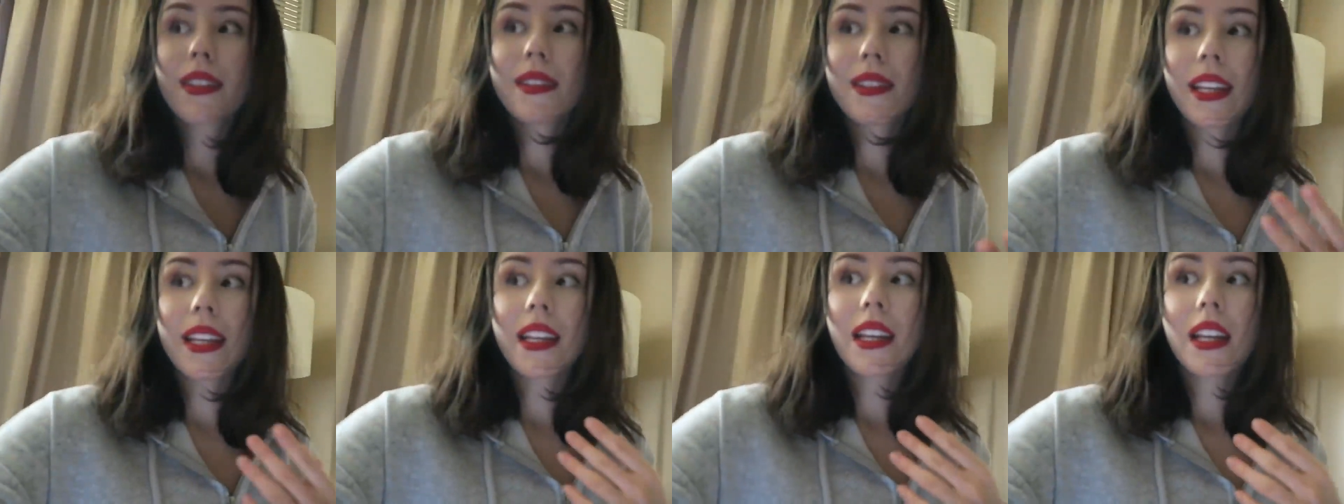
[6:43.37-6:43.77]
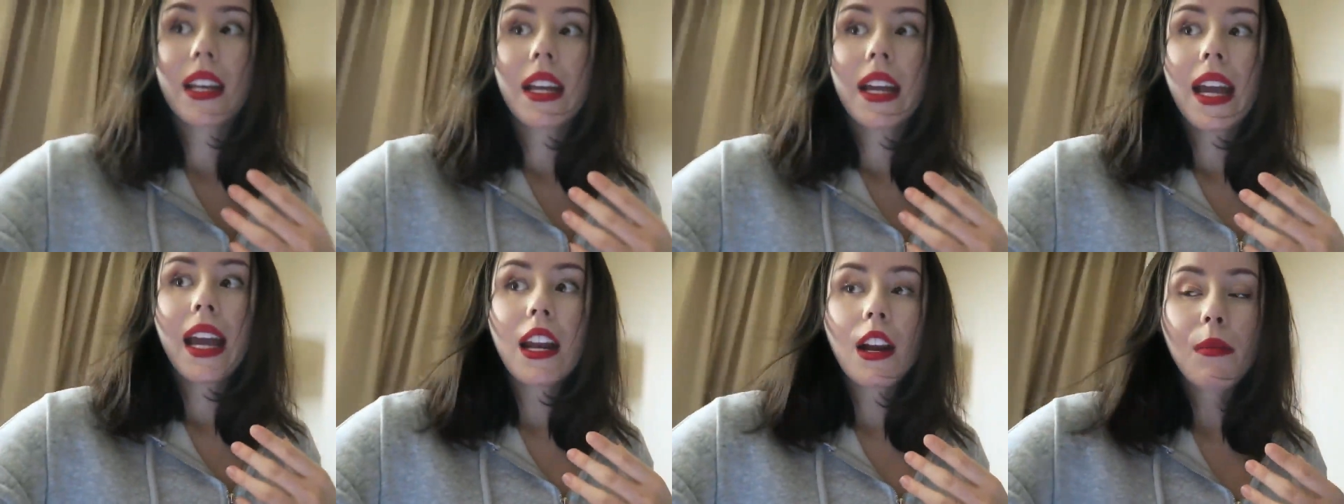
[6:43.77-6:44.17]
It's like,
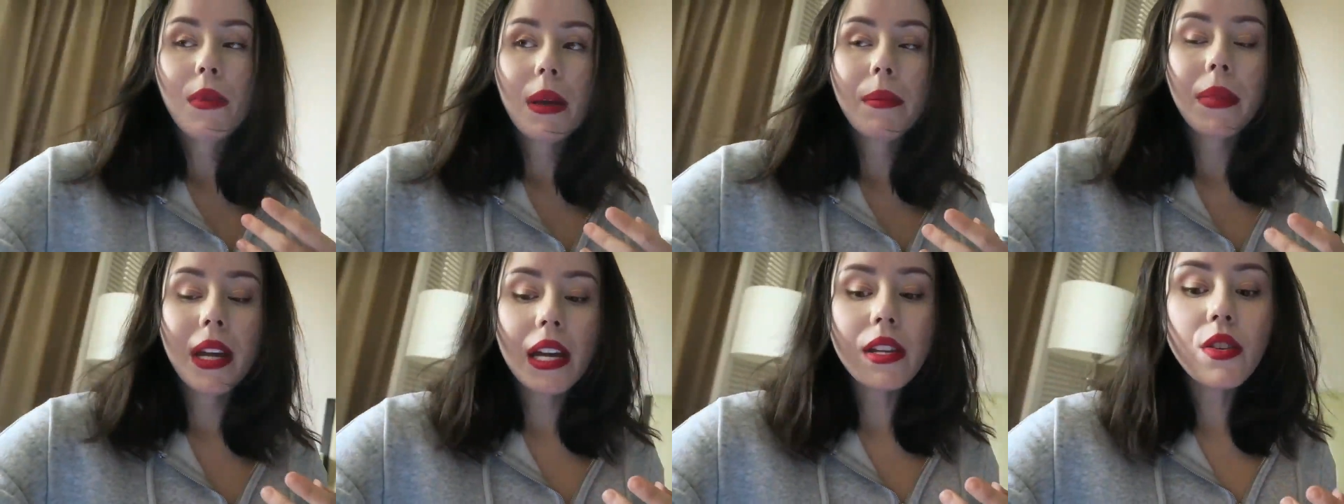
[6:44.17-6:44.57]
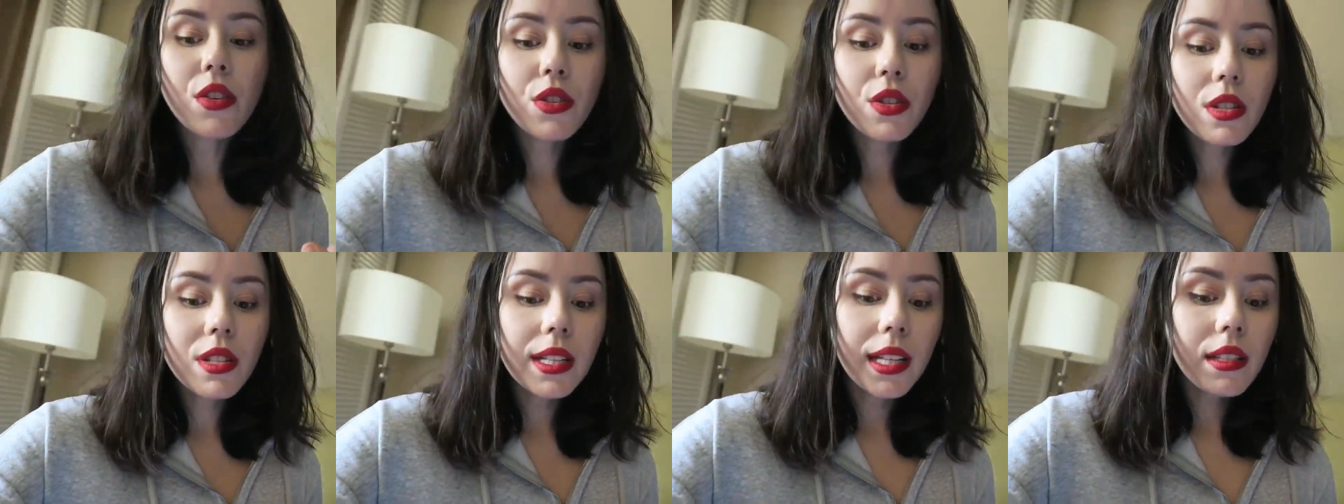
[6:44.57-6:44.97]
hello, ma'am, can
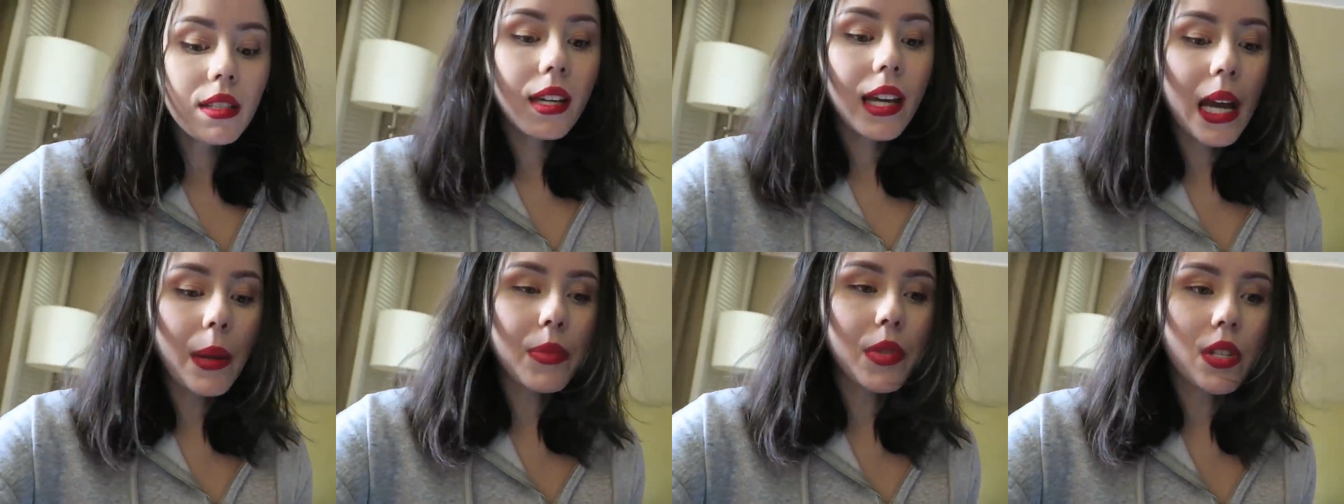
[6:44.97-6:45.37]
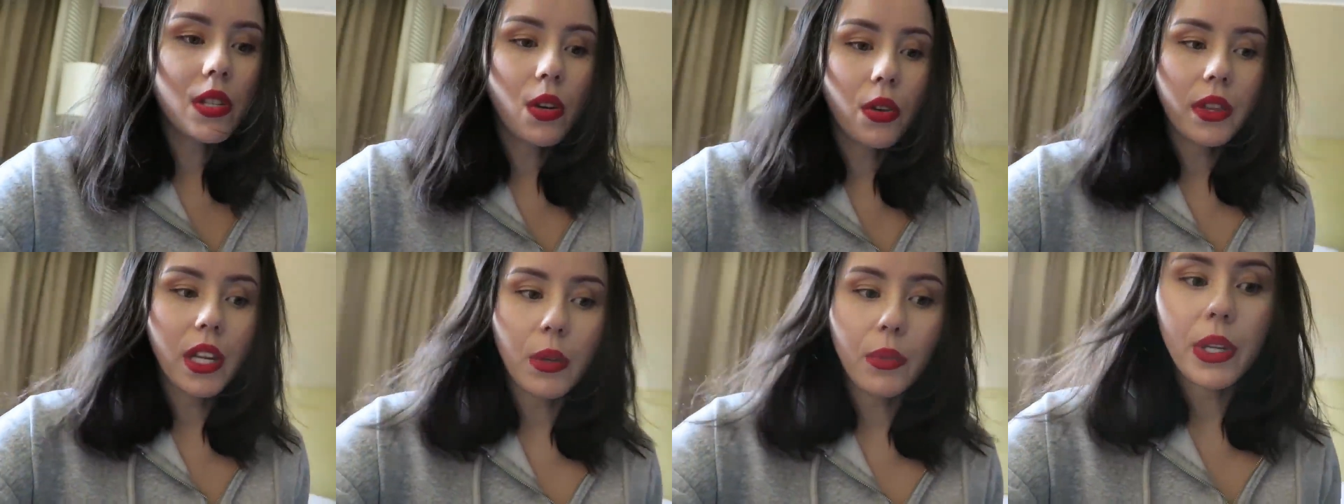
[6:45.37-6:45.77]
you just let the
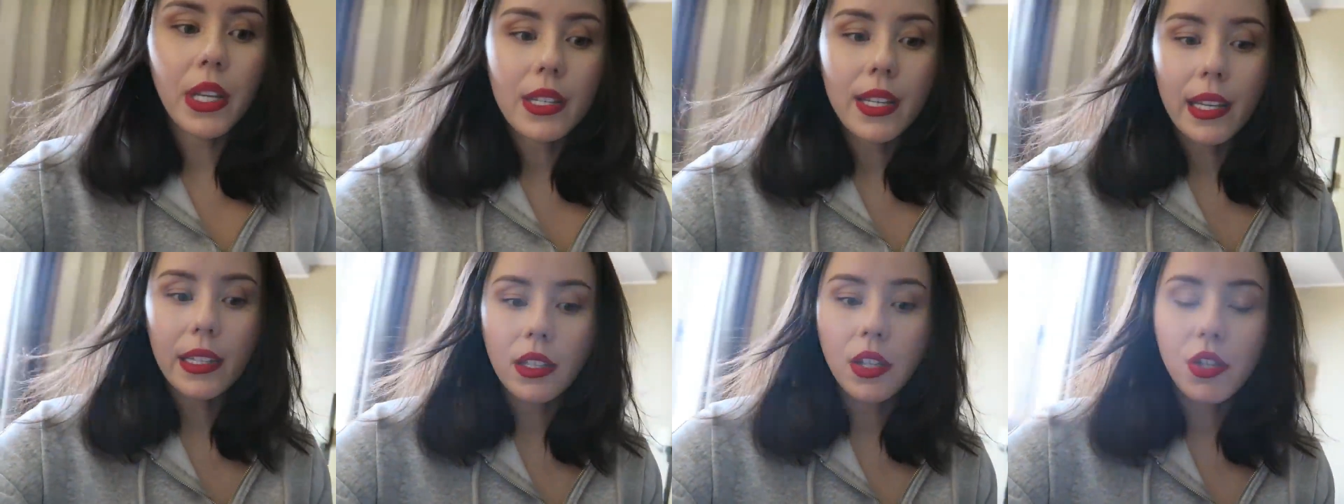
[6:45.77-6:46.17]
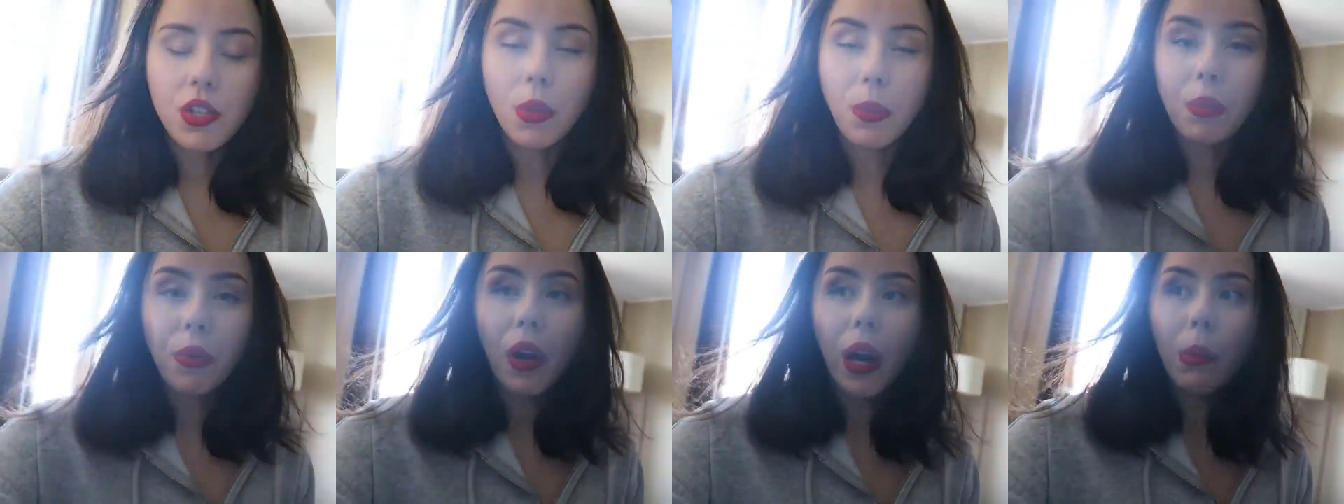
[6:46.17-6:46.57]
captain know that we
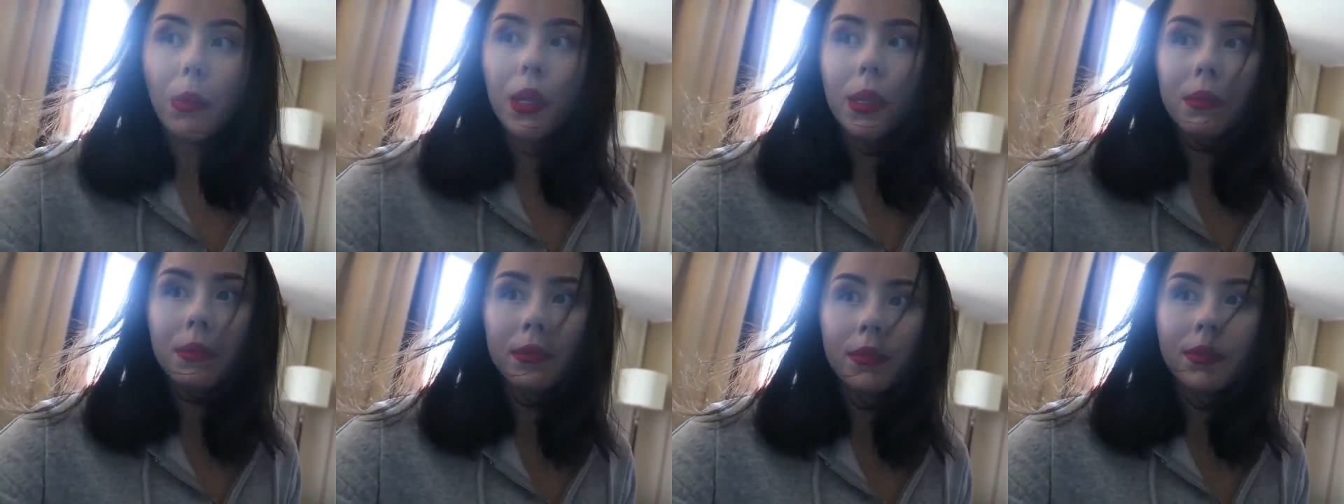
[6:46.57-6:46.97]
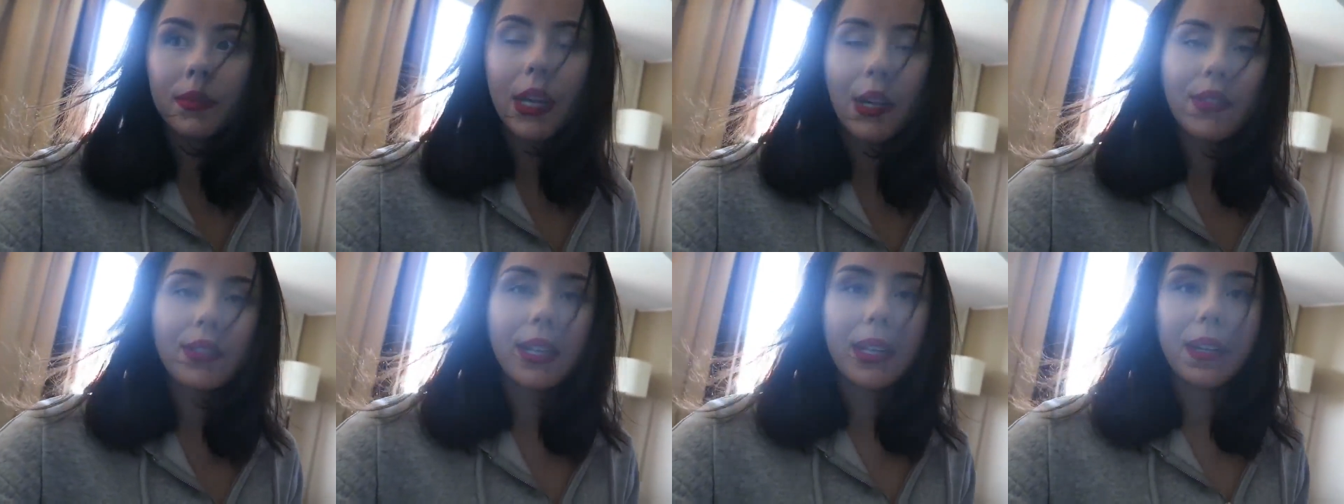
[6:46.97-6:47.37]
attended your problem?
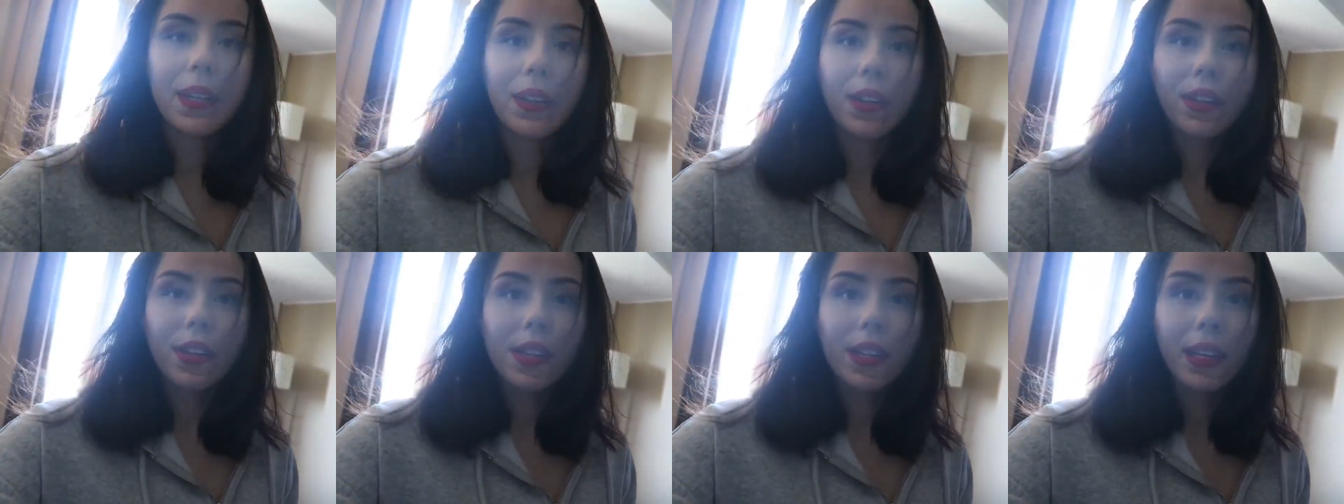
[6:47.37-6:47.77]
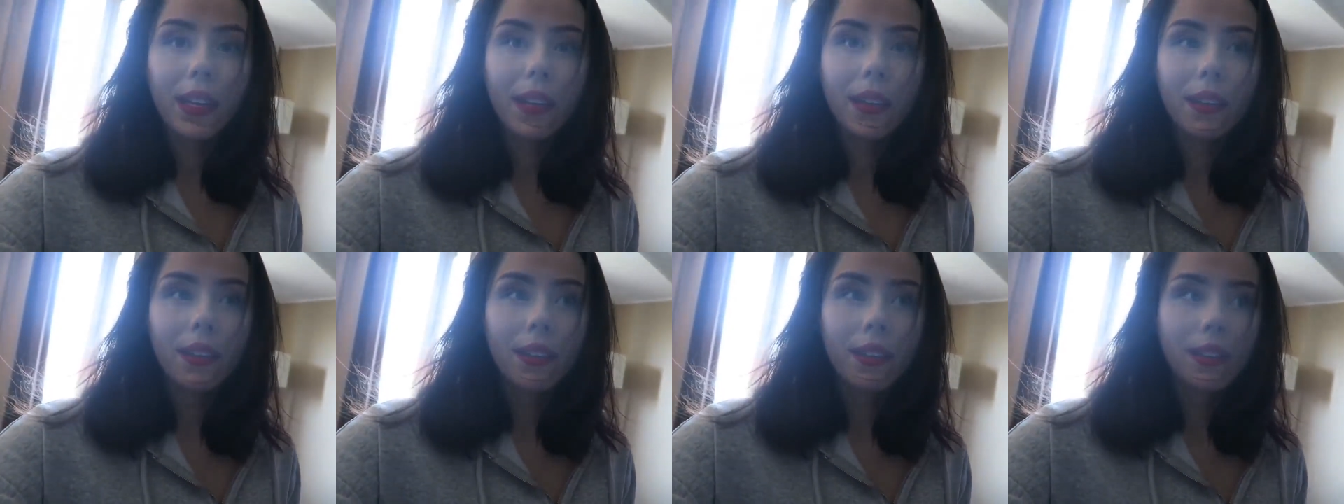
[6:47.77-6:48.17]
I was like,
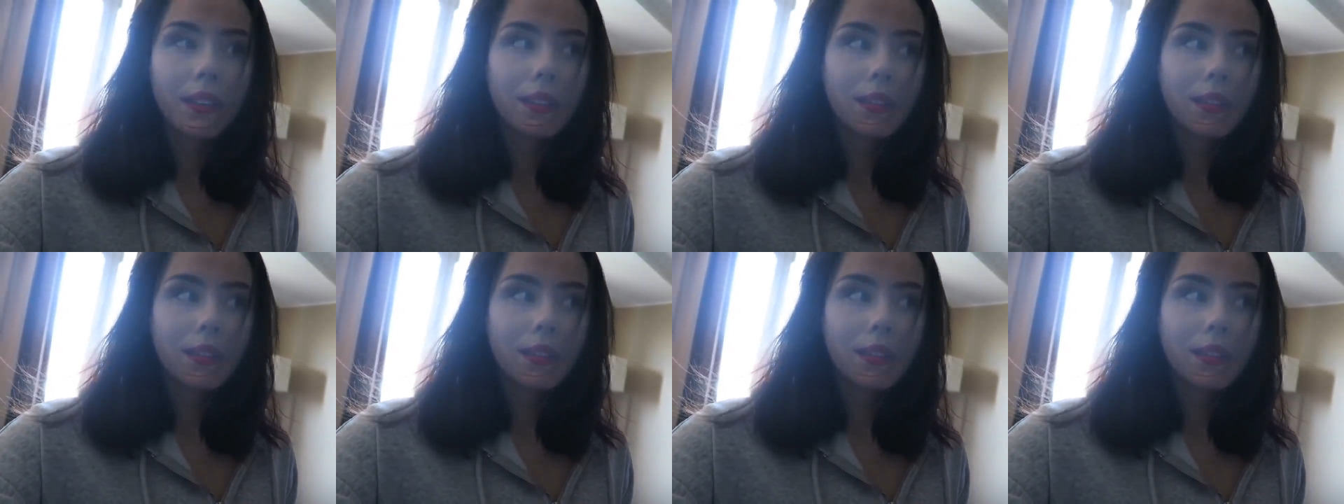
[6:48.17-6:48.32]
okay.